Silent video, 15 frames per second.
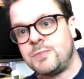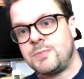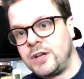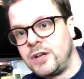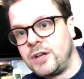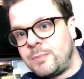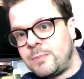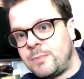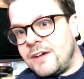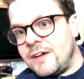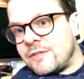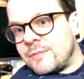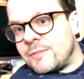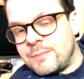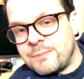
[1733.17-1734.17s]
put it up
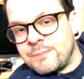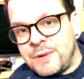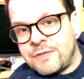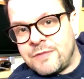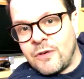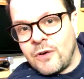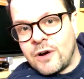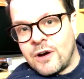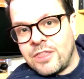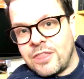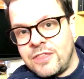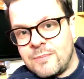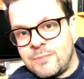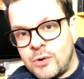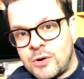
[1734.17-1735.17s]
before
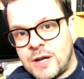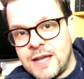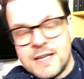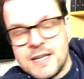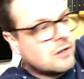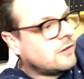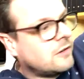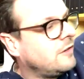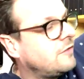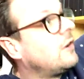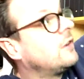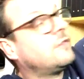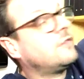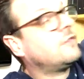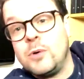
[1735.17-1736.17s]
the bookcase or in
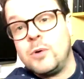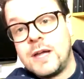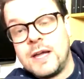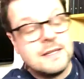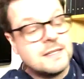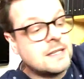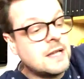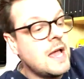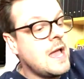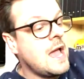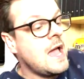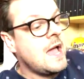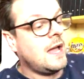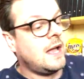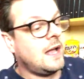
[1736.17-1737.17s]
front of the bookcase.
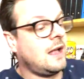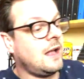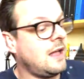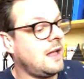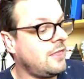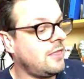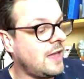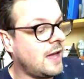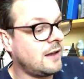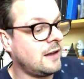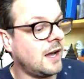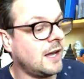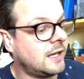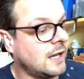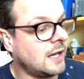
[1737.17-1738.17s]
And then
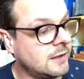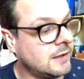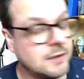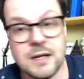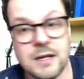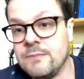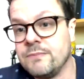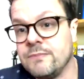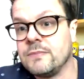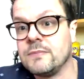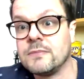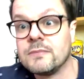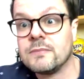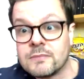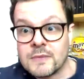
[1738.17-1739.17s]
I can,
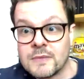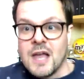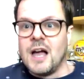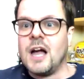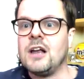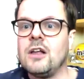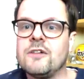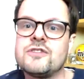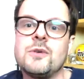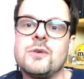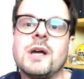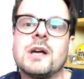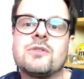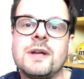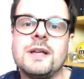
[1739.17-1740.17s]
I love
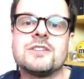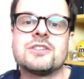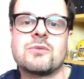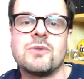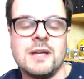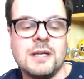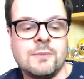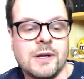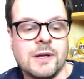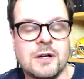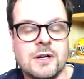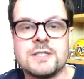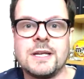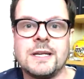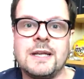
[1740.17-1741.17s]
doing a green screen
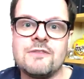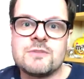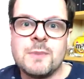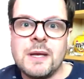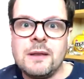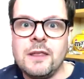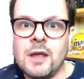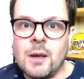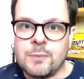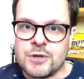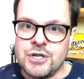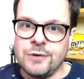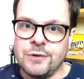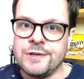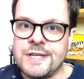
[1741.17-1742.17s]
because it gives me the
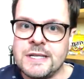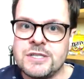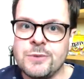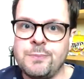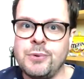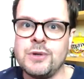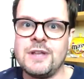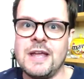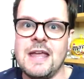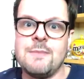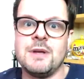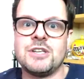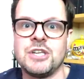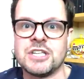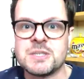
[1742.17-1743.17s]
opportunity to put
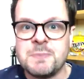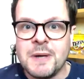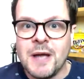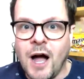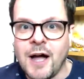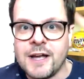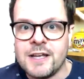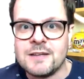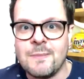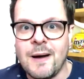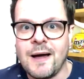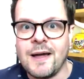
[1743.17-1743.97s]
images behind